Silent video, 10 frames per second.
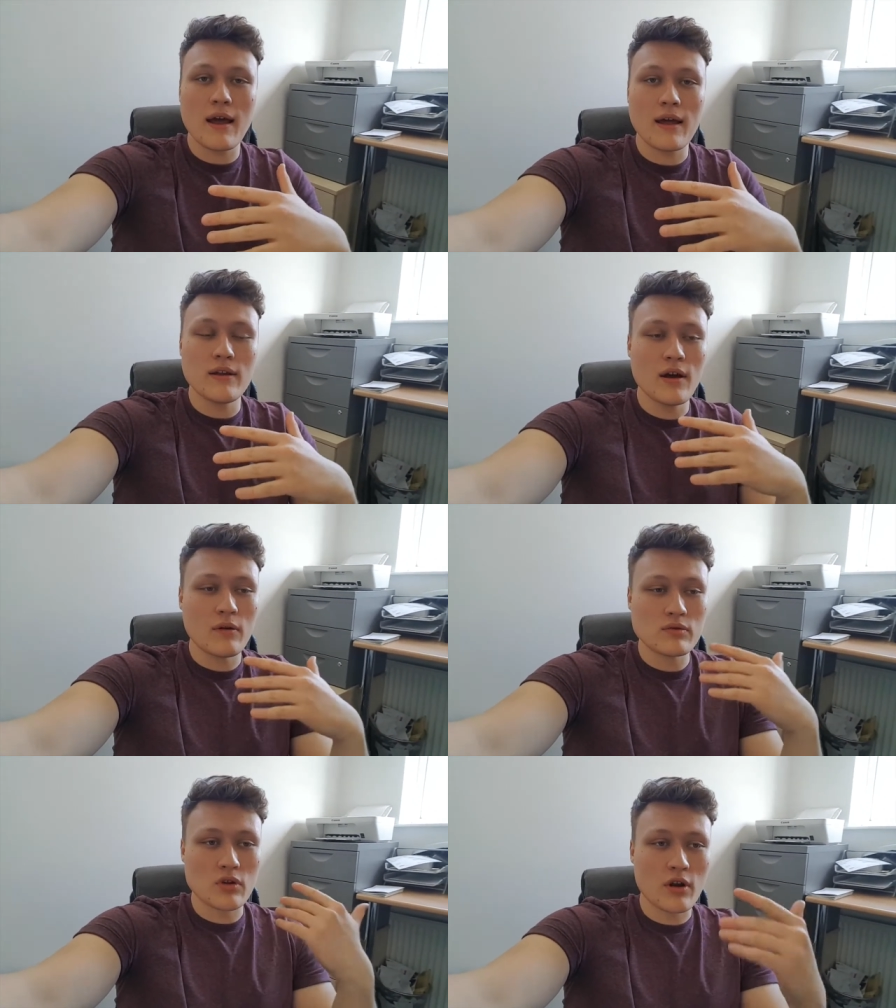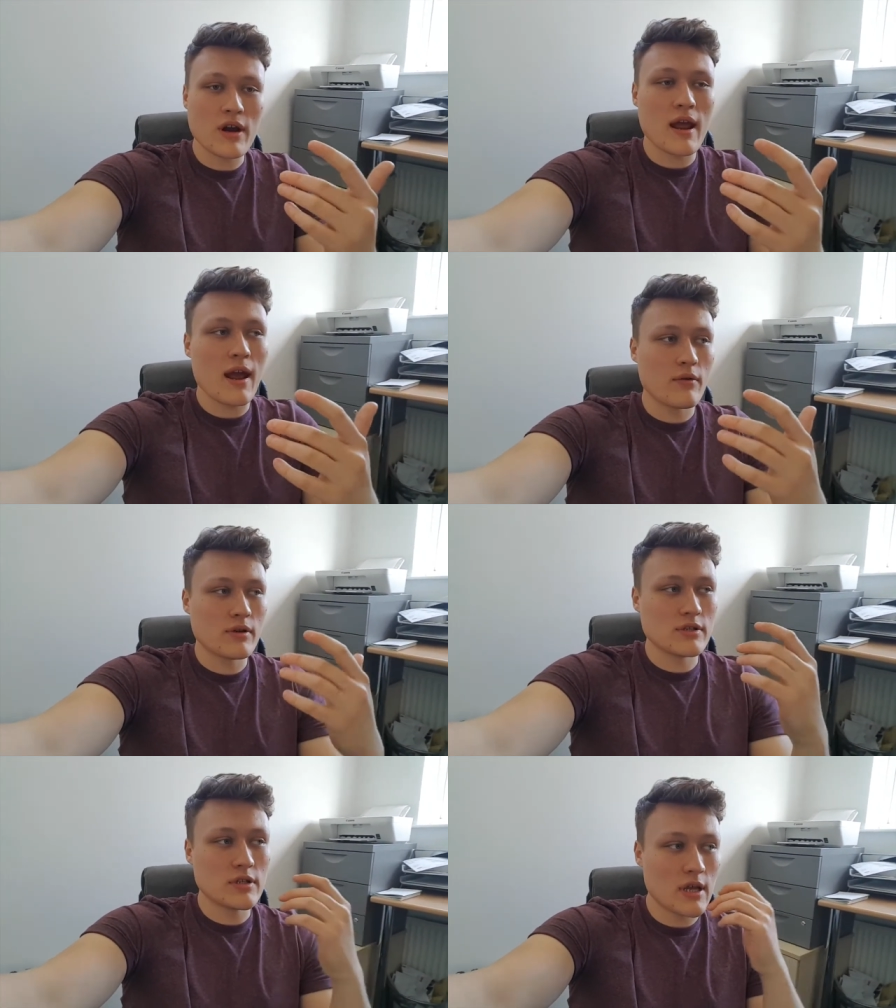You know, I was on it, I
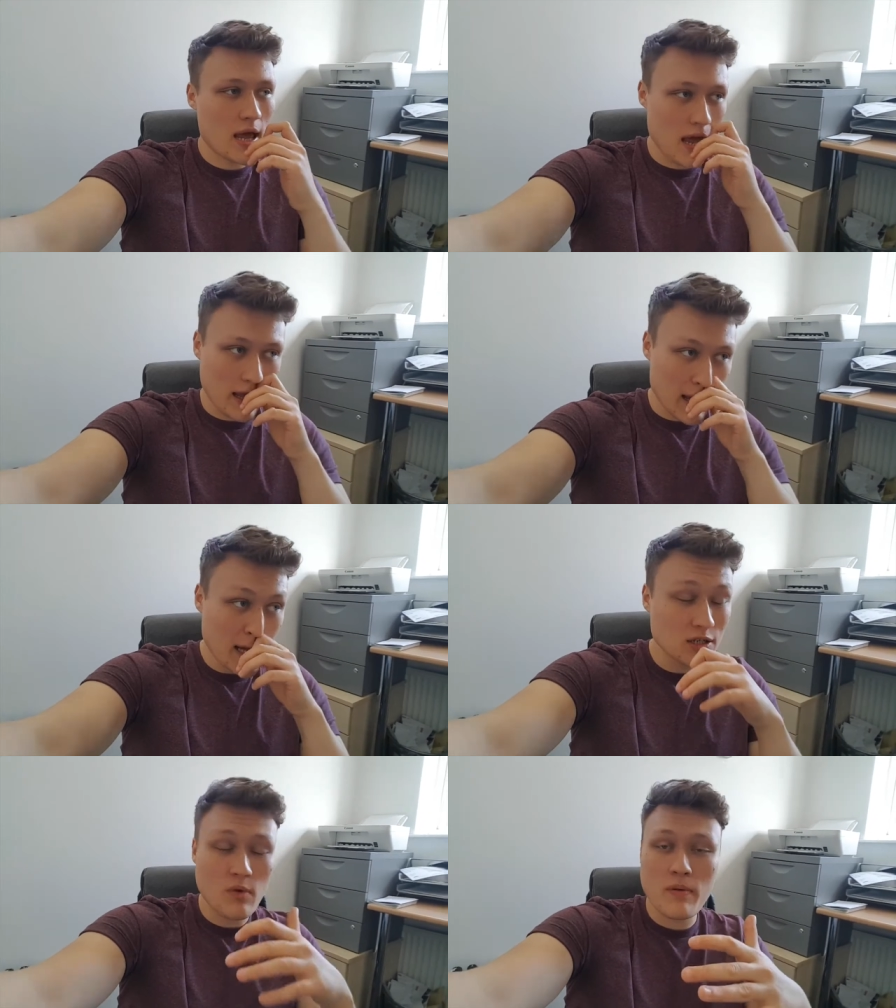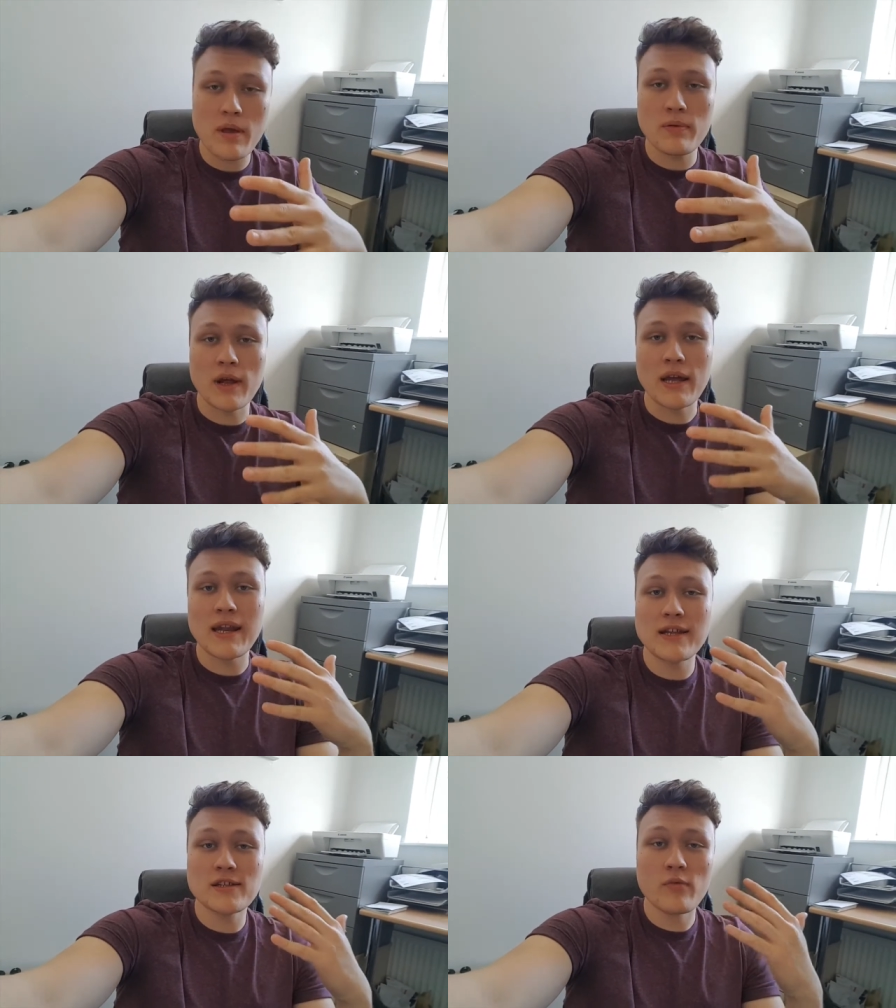was engaging with people, I
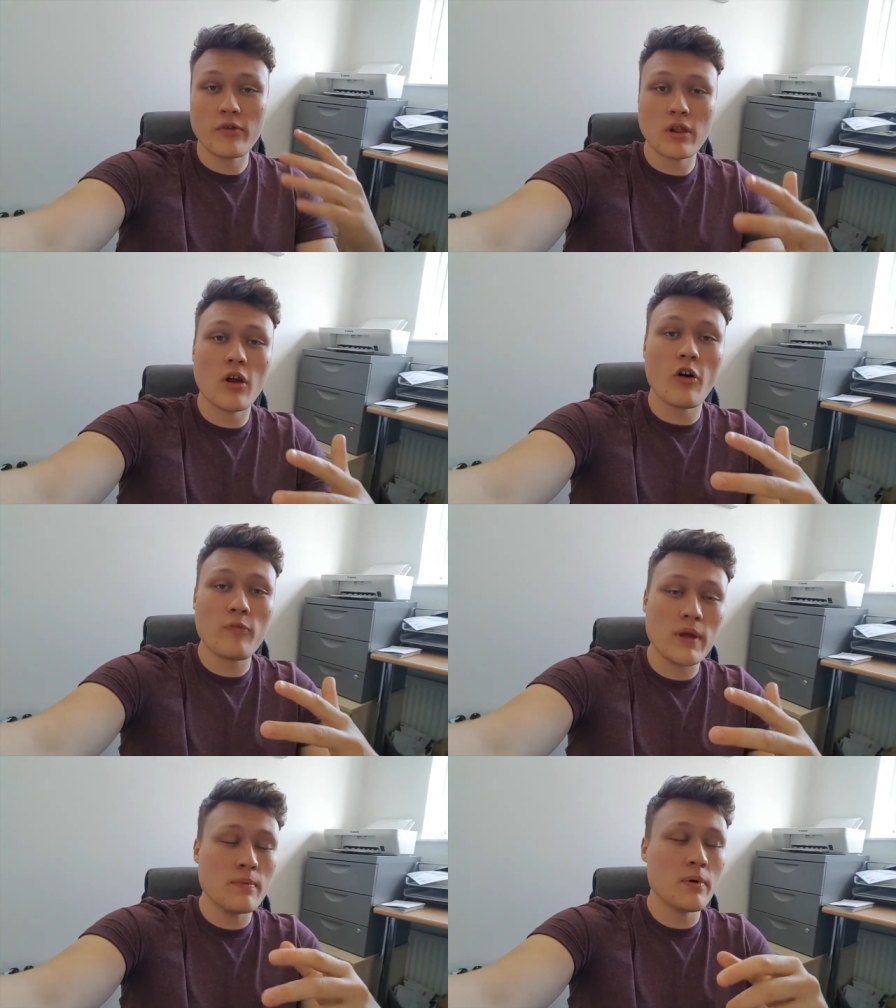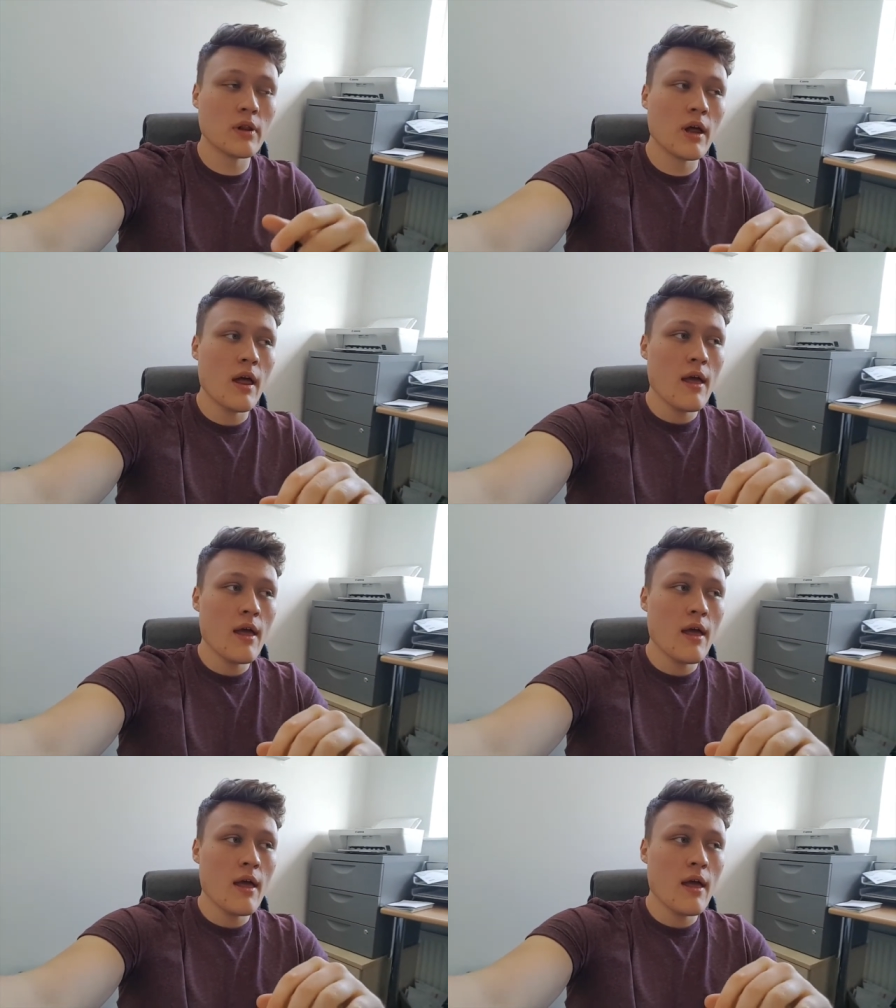connected with a lot of people.